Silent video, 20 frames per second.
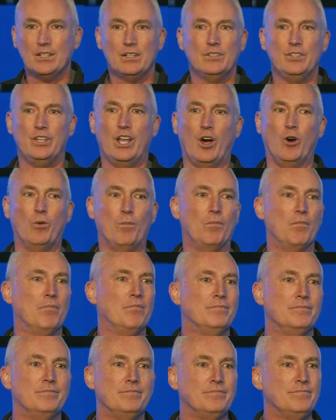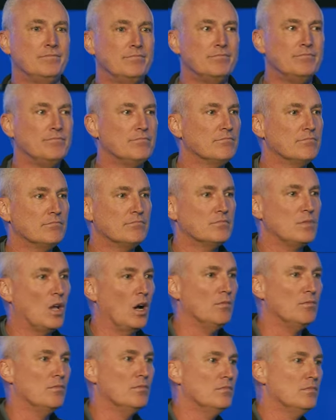nope.
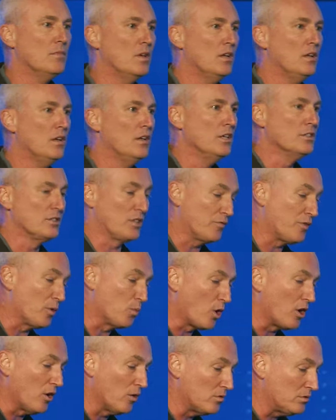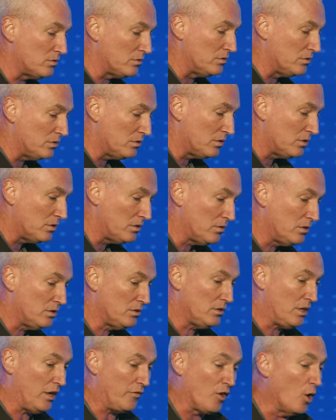Nope. So if the world,
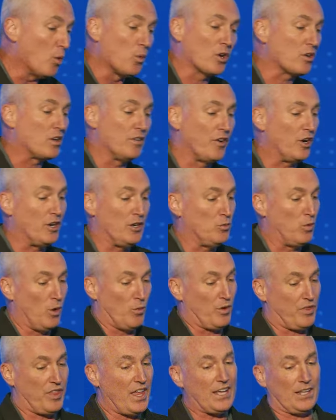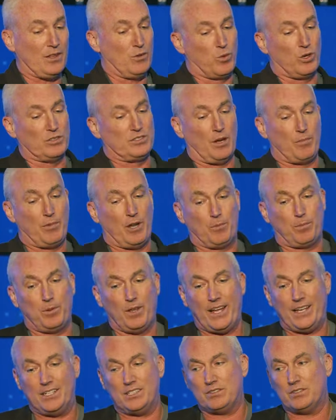if the were converted to what we're thinking, the world's a better
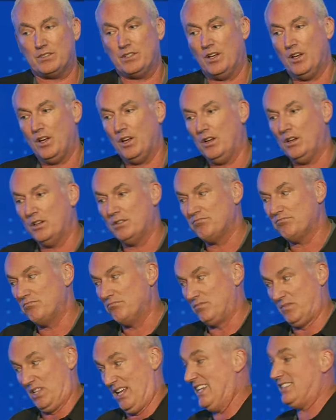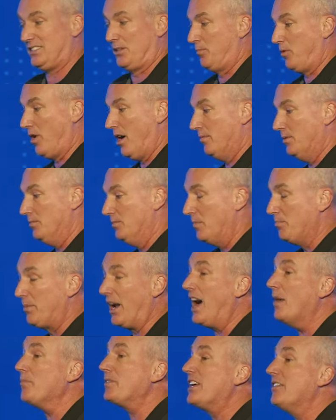place. That's a problem. But
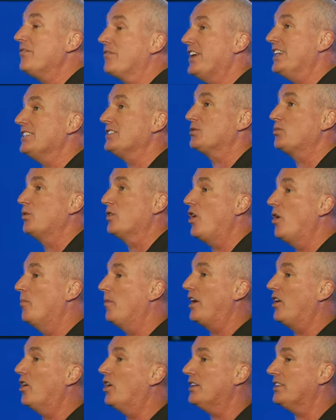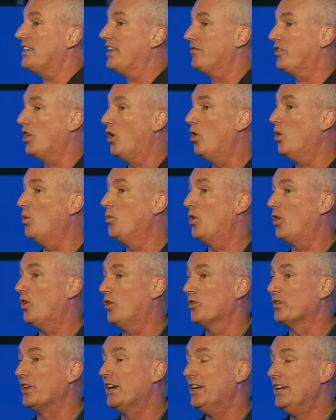I'm convinced with all my heart that if the whole
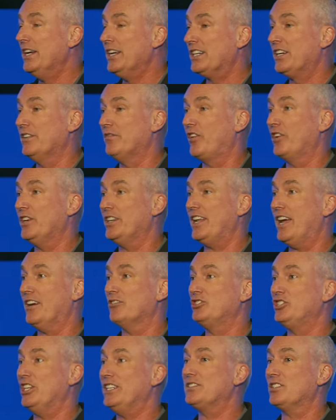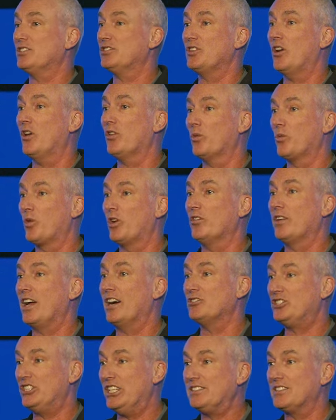world converted to how Jesus saw the world,
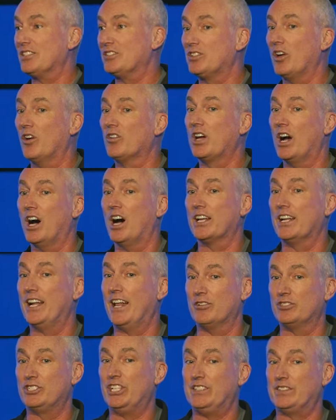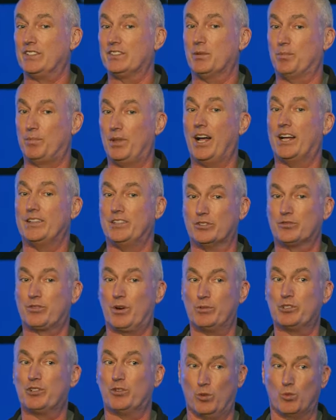how Jesus saw God, and how Jesus applied the
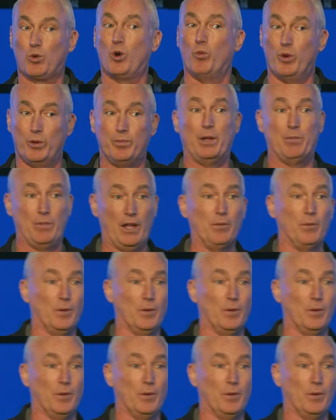scripture, the world would be a better